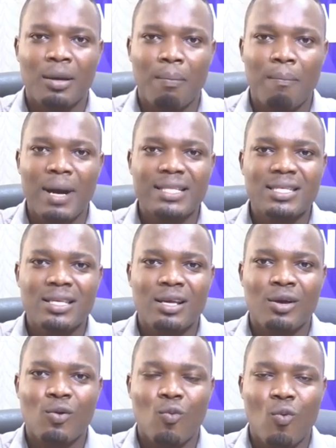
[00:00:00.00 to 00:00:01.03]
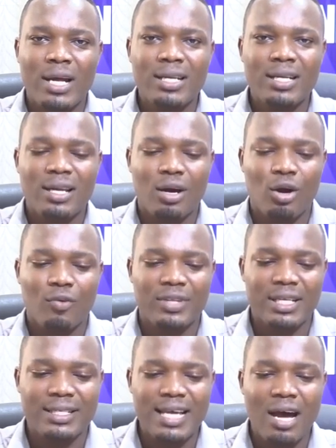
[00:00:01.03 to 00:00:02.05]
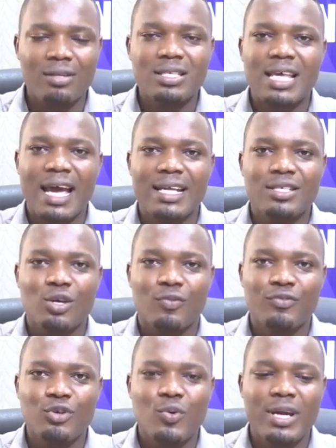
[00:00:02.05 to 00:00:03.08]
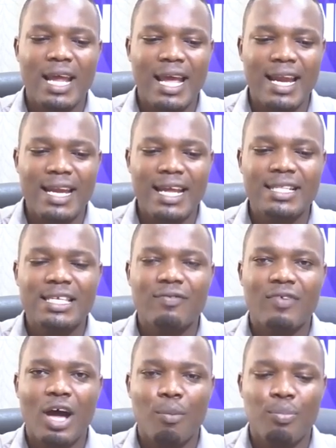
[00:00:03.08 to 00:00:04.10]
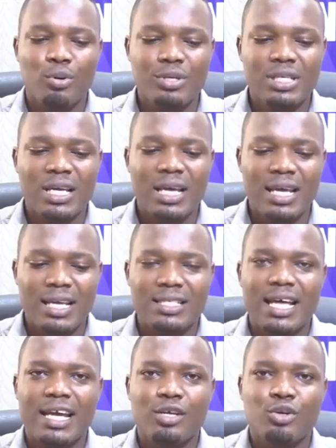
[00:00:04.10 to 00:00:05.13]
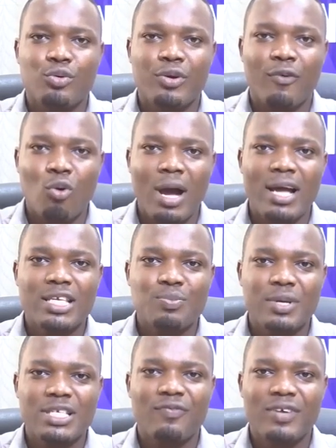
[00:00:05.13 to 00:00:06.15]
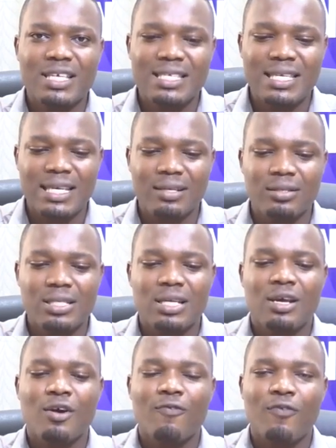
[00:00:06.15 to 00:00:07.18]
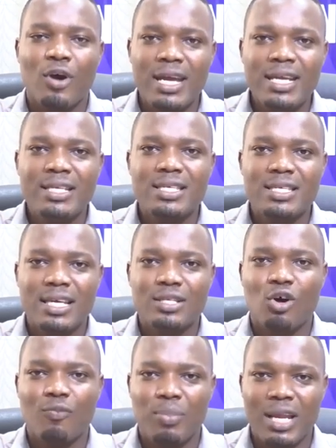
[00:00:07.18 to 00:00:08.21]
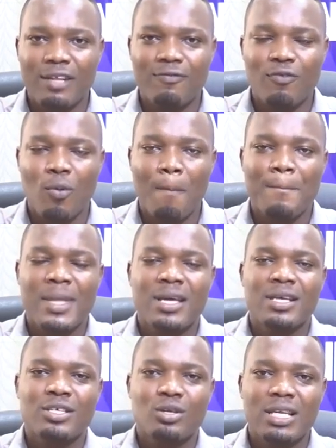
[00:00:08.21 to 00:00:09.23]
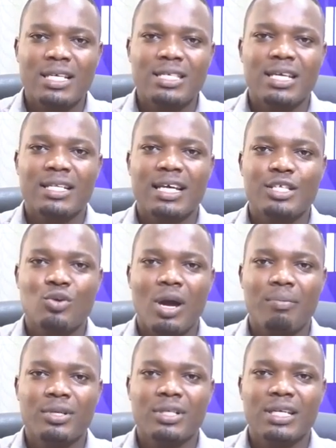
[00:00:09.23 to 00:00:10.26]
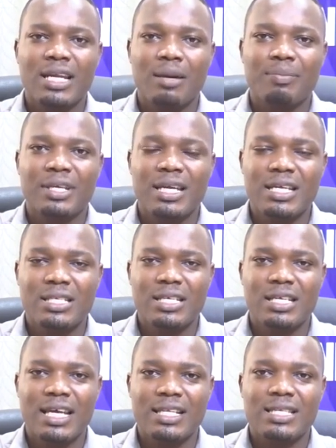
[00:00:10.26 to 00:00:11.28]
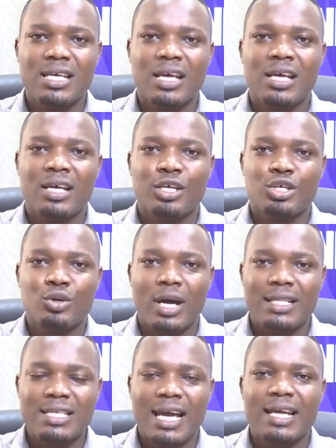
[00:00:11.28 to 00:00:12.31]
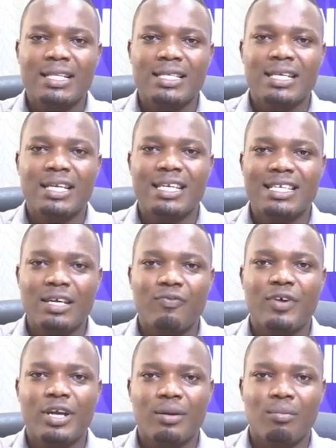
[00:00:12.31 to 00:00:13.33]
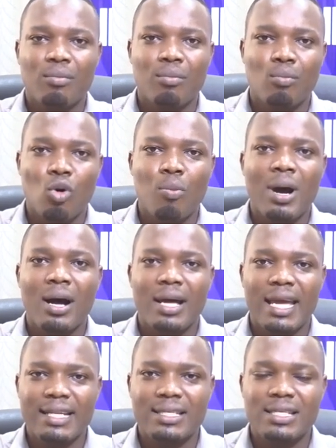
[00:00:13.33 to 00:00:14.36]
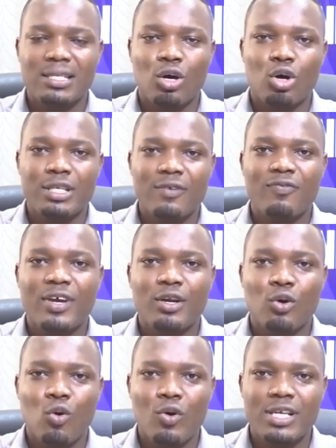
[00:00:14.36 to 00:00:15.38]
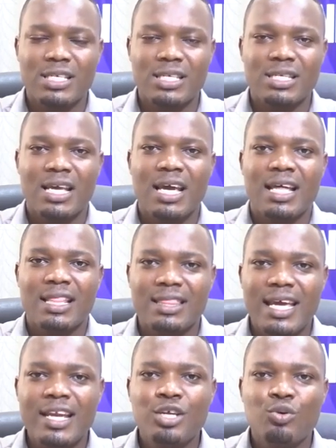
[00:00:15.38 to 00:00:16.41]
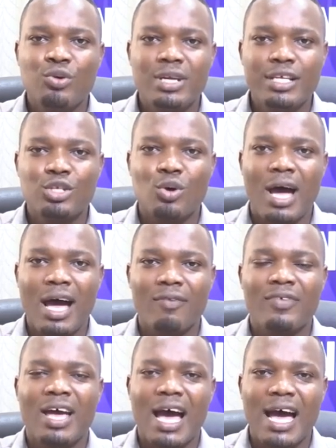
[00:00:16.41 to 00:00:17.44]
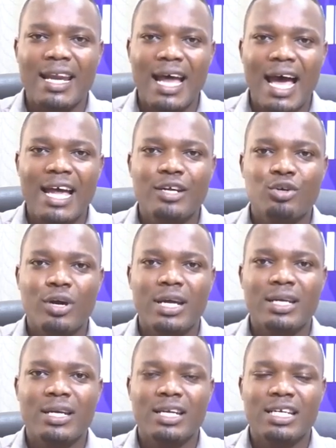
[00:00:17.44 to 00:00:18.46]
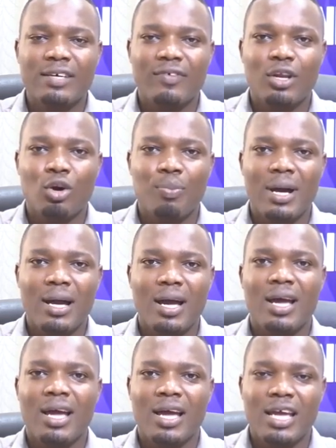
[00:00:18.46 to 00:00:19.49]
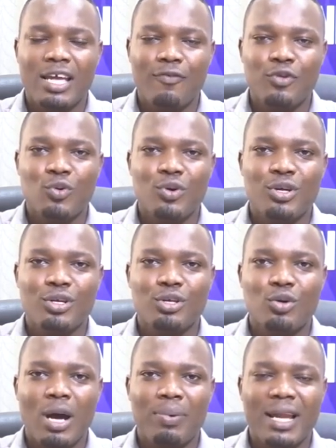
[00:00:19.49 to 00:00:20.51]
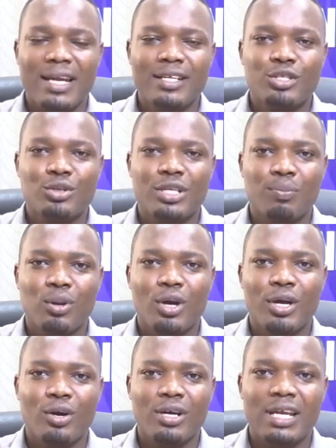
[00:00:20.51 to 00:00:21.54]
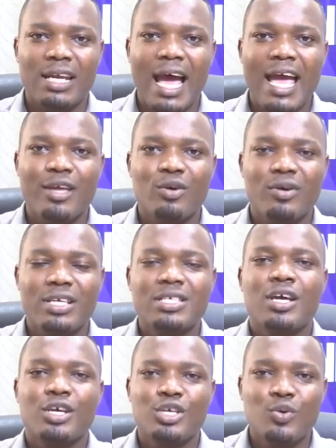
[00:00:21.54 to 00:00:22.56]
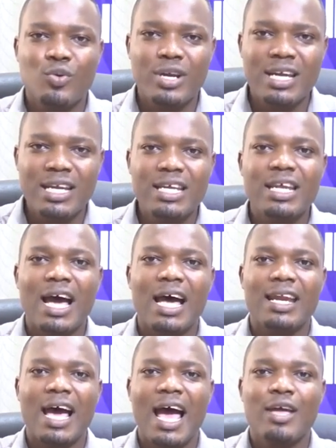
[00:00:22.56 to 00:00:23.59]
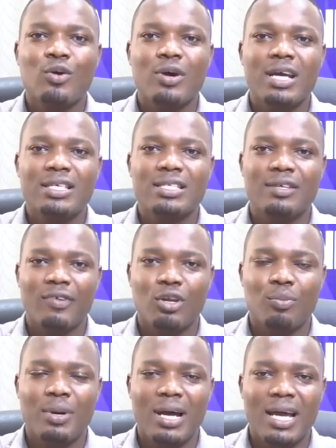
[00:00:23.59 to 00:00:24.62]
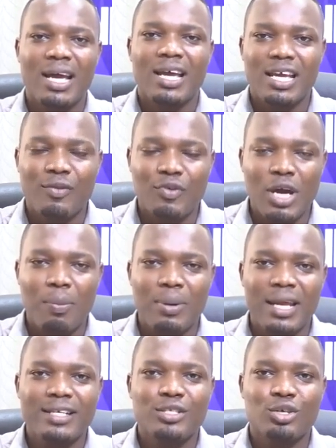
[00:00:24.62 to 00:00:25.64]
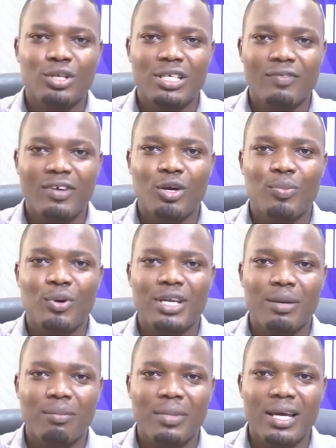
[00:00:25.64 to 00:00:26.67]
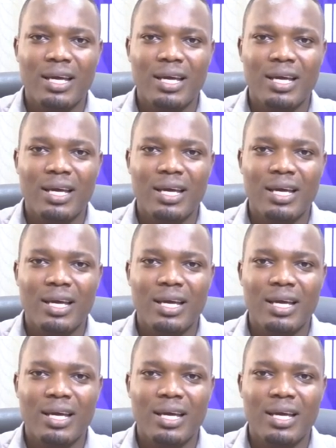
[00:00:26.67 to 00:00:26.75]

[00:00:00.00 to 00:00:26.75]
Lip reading: But one of the downsides of doing a native approach is that you require specific skills for each set of platform. So let's say that you are building an application that you are targeting different mobile ends or different OSs. Then you will need to have an Android developer. If you are planning to deploy on an iOS, you would need an iOS developer. If you are planning to develop on